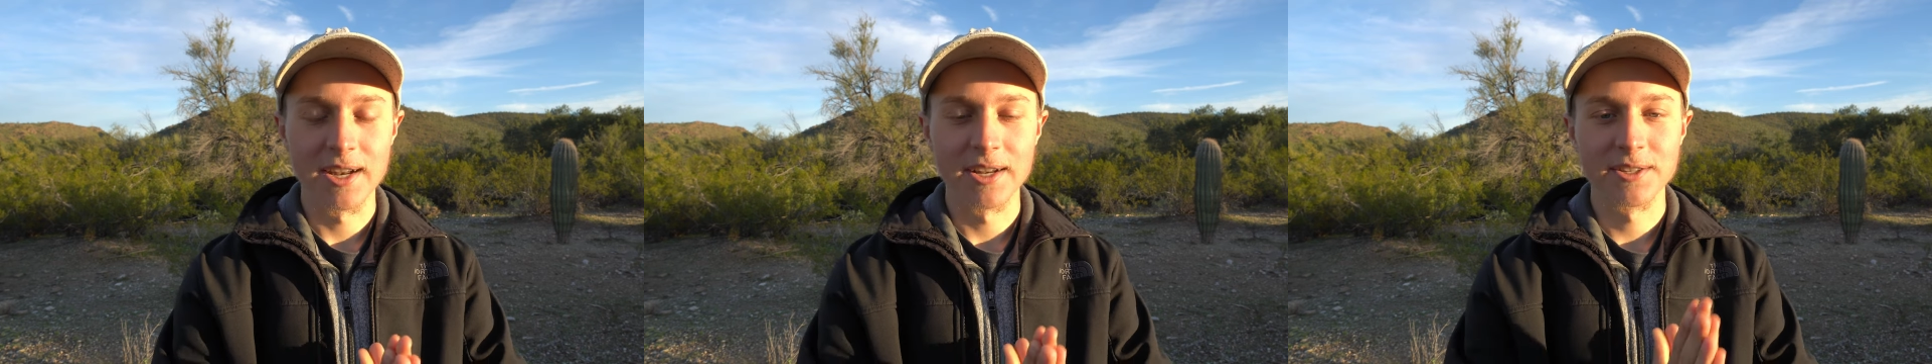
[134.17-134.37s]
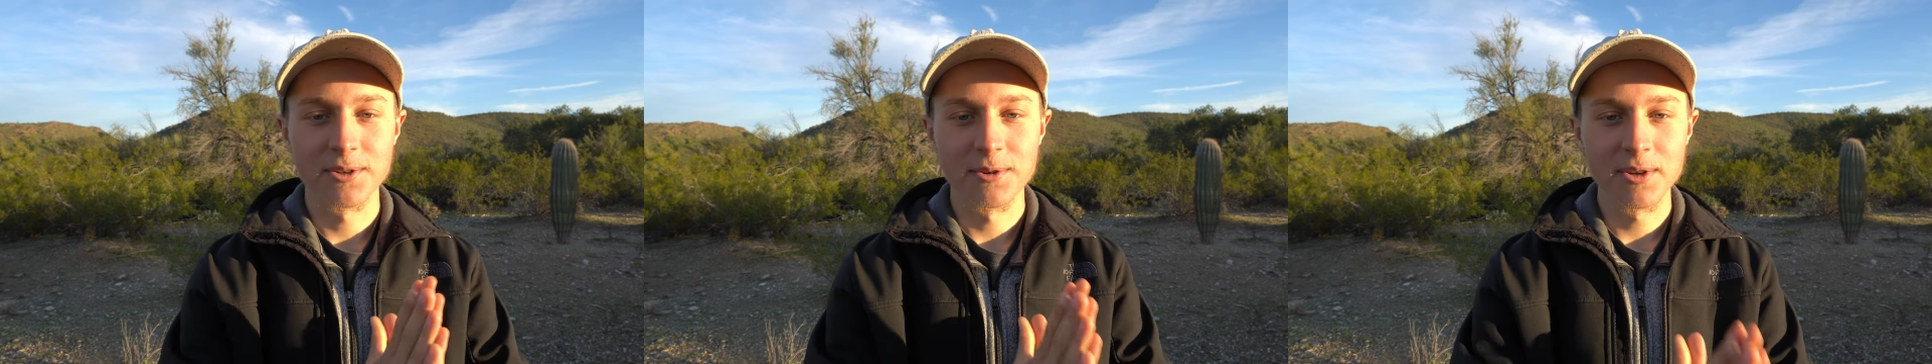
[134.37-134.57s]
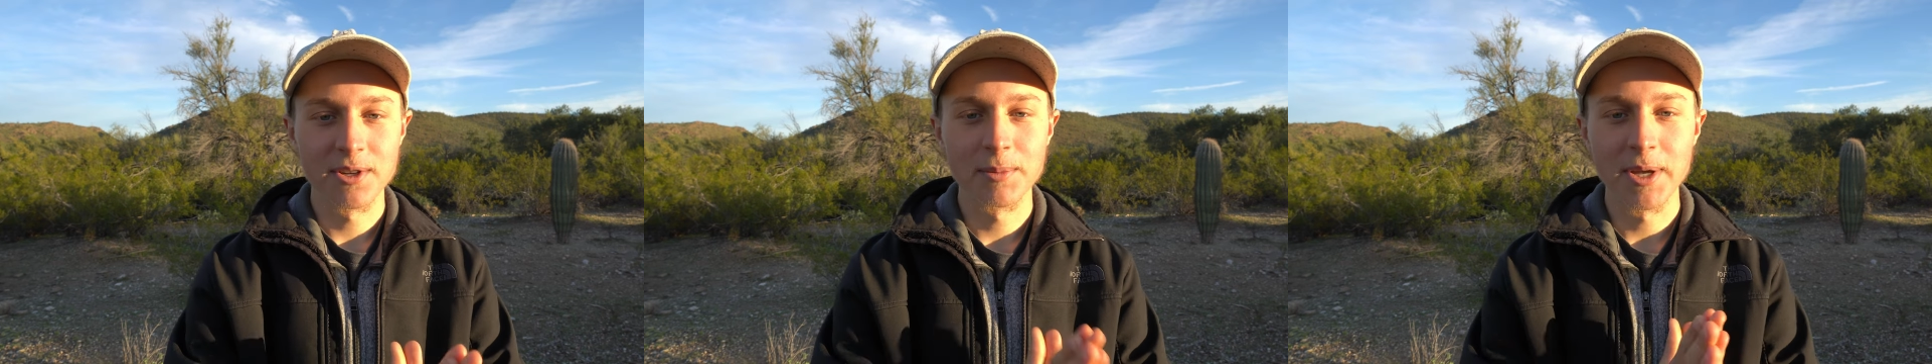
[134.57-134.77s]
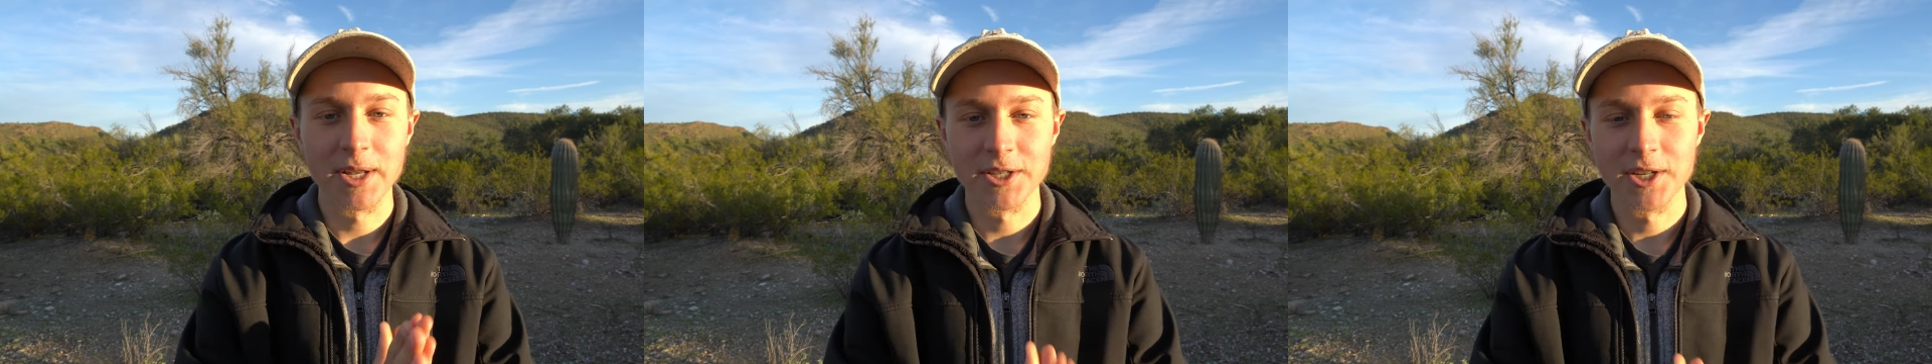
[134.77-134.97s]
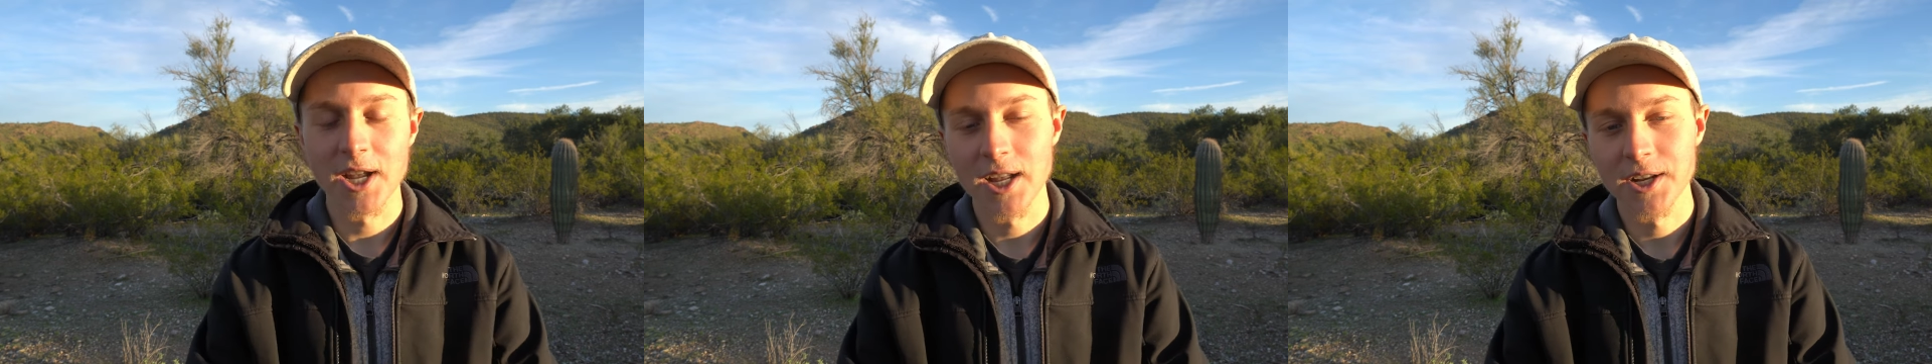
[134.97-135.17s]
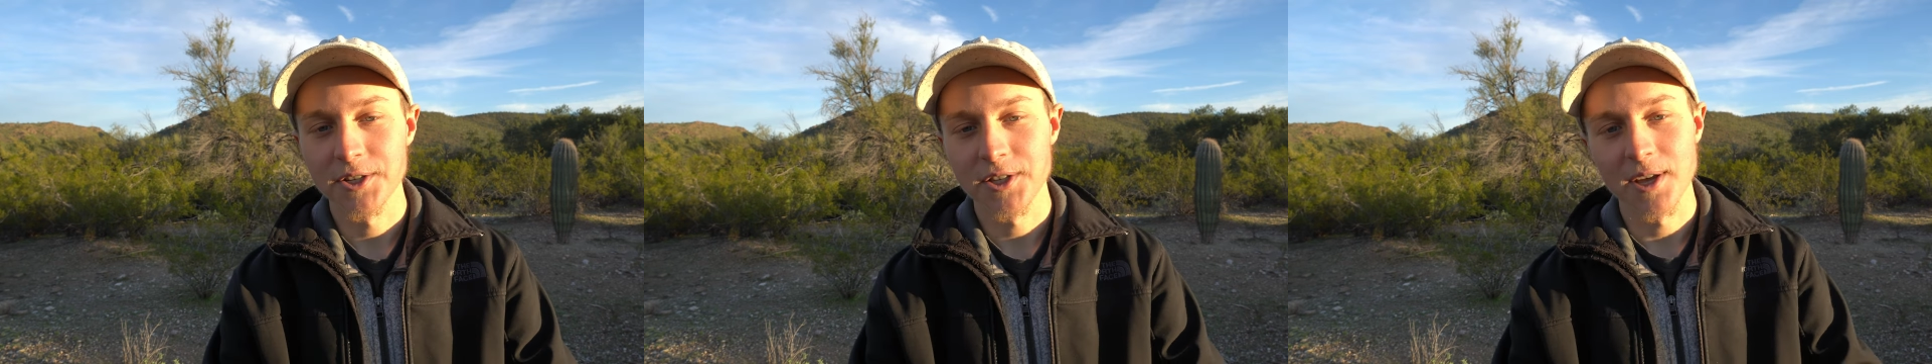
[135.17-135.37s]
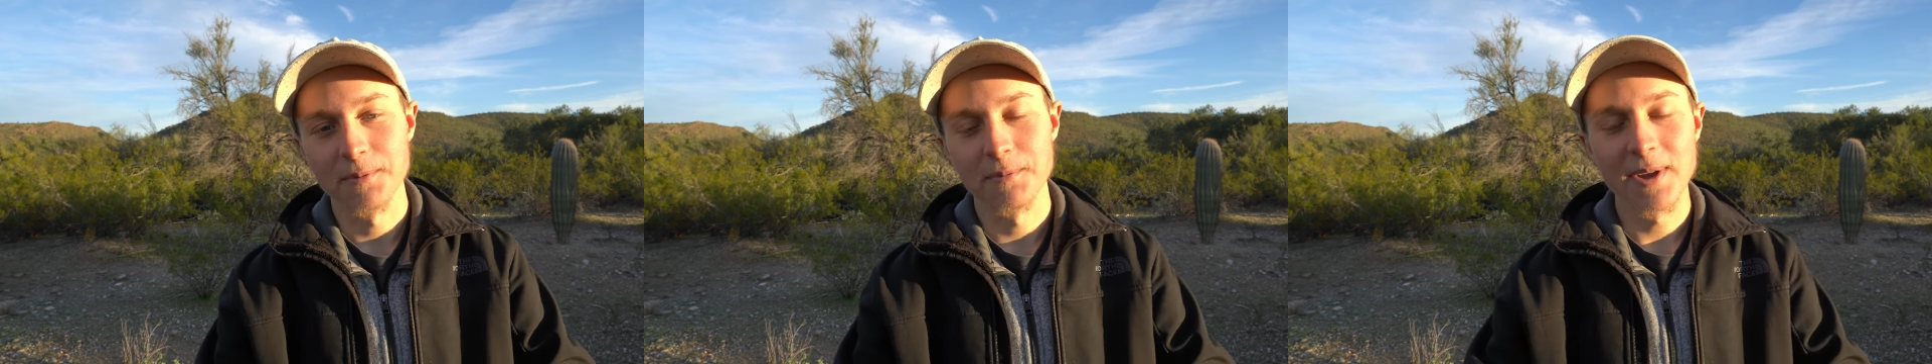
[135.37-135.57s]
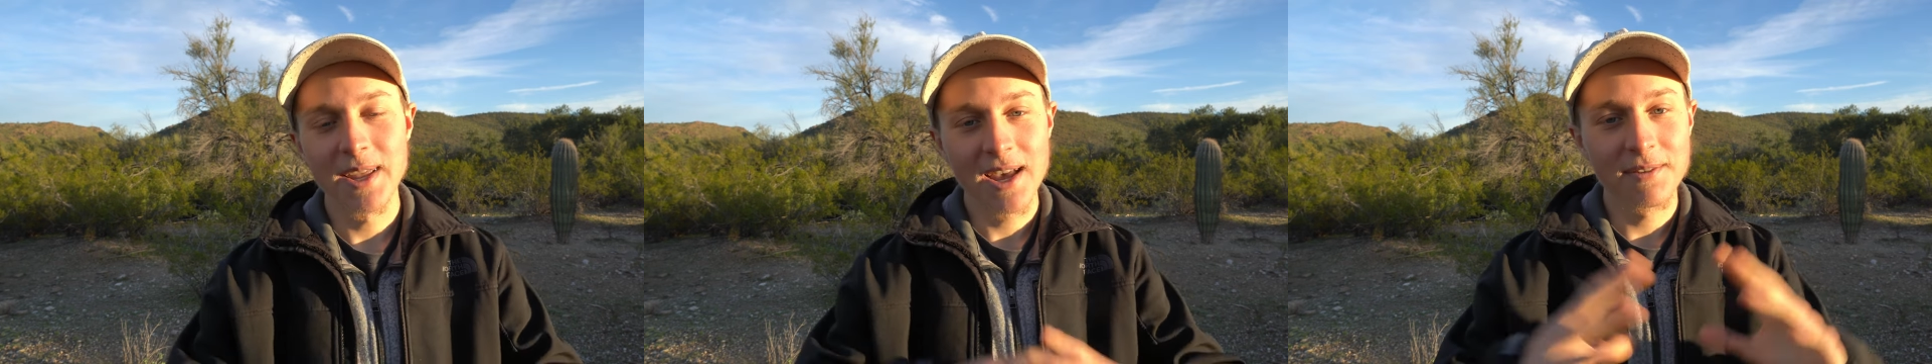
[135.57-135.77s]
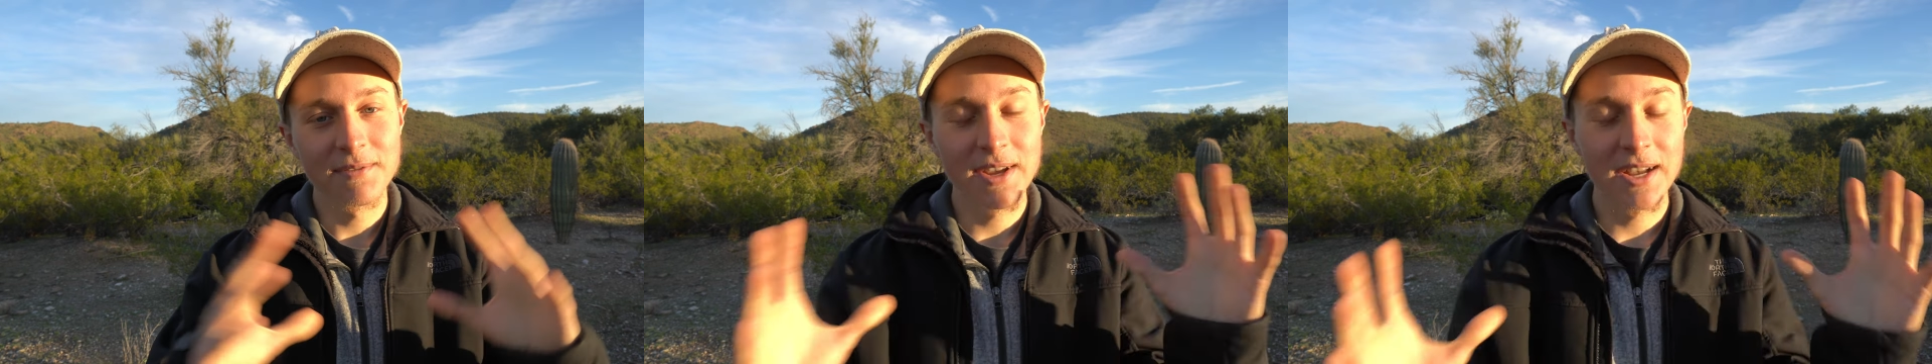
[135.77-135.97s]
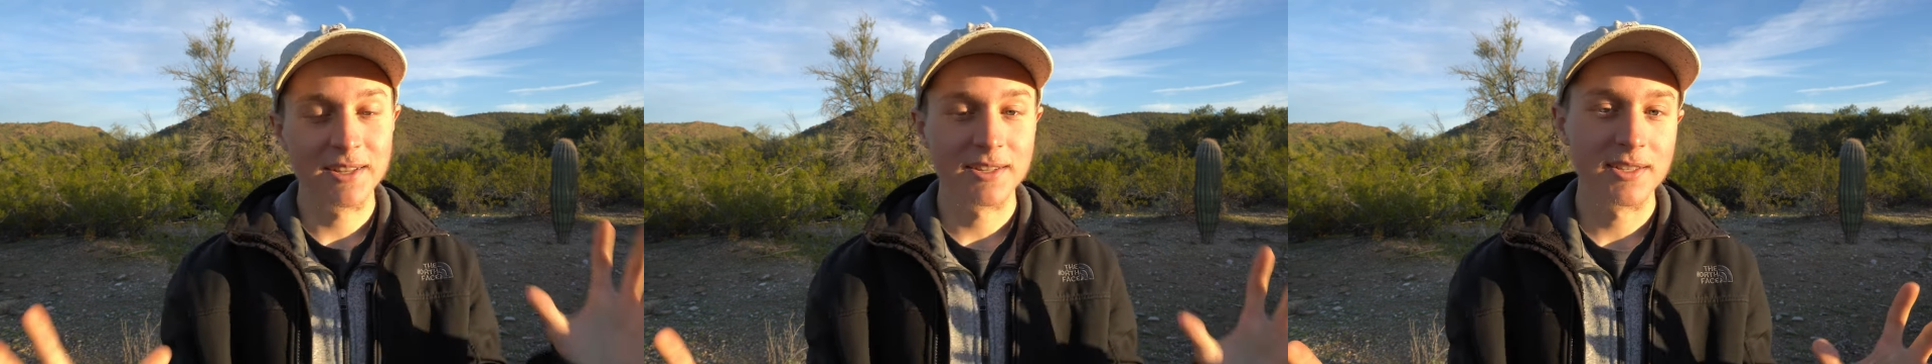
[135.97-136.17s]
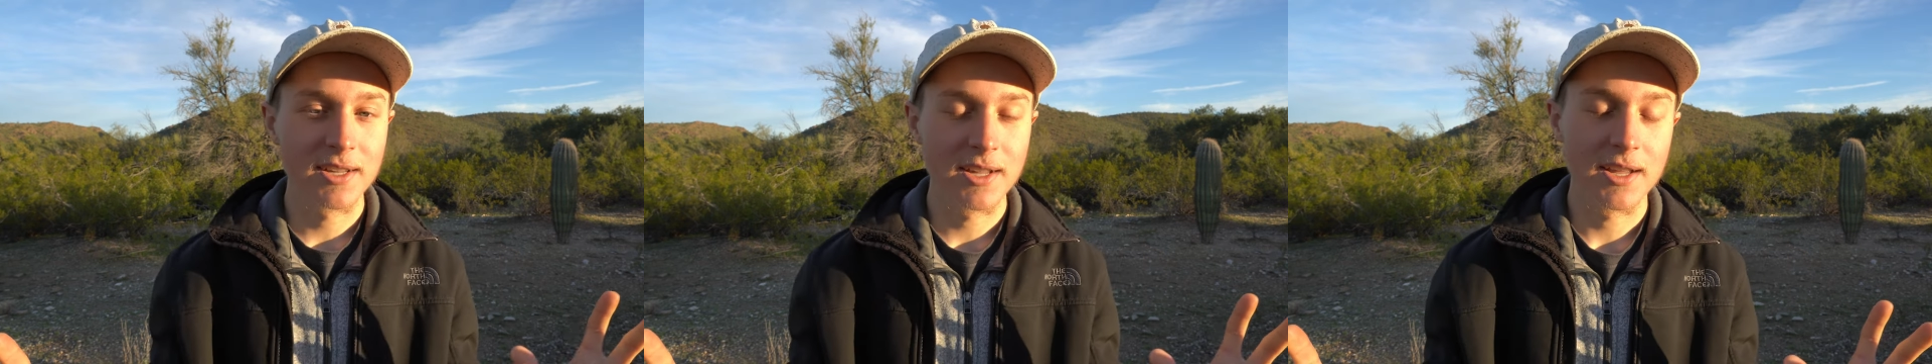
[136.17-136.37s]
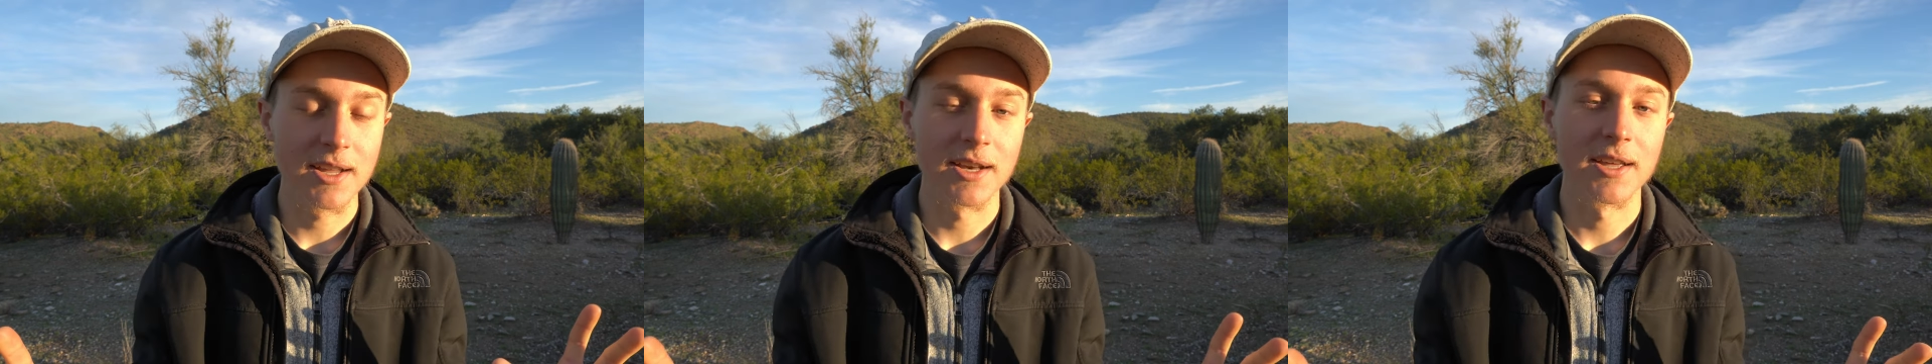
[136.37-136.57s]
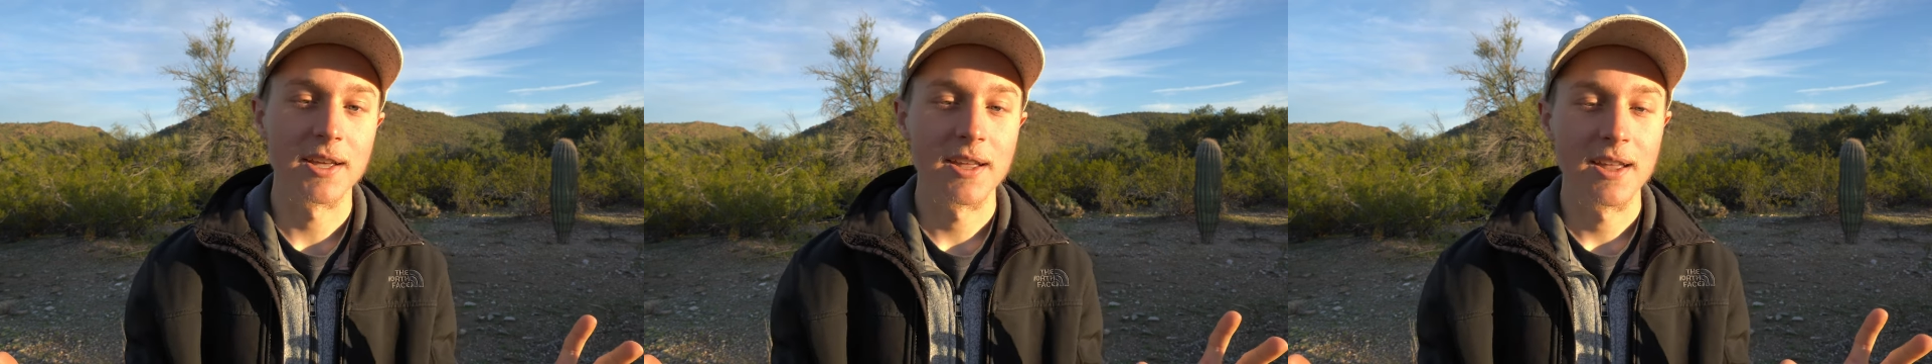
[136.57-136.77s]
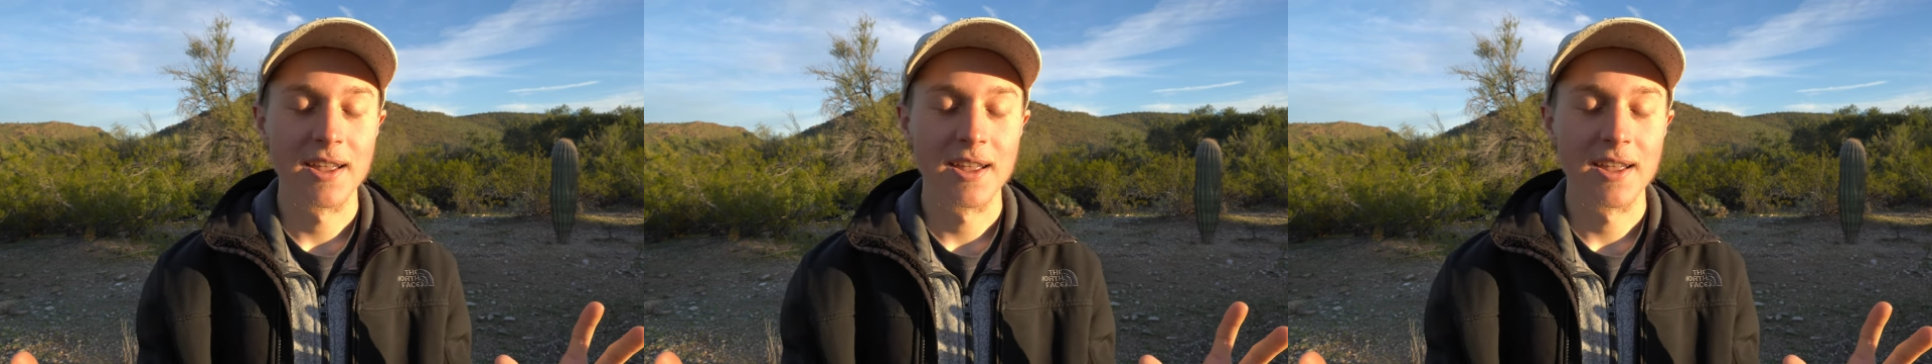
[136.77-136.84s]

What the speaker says: and it's going to be a change that we have not seen